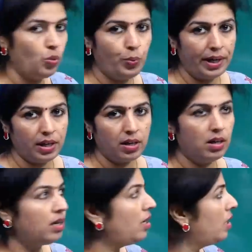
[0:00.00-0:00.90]
weak.
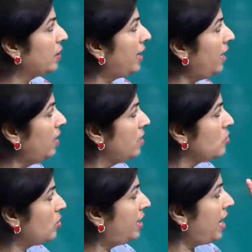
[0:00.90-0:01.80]
Okay,
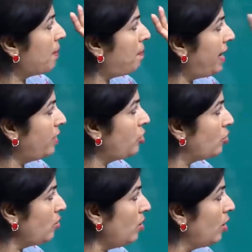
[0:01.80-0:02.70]
so they are meant to